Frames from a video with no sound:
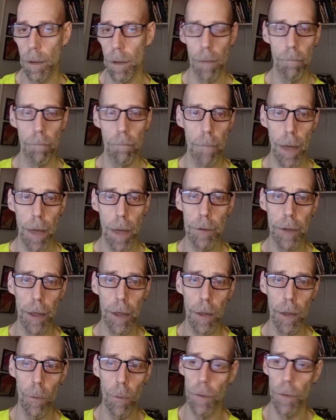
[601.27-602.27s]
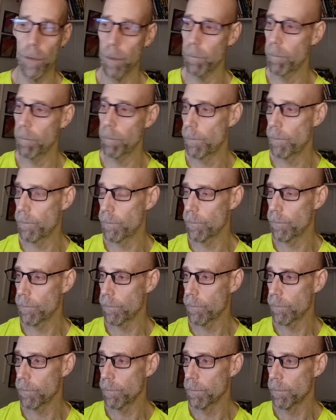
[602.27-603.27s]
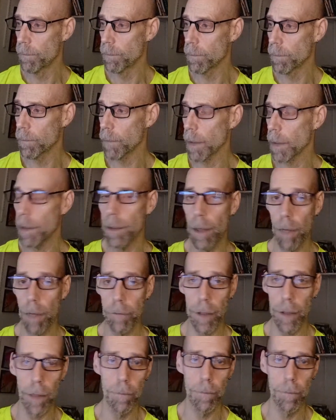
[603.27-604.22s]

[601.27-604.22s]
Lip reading: meditating with him, loving him.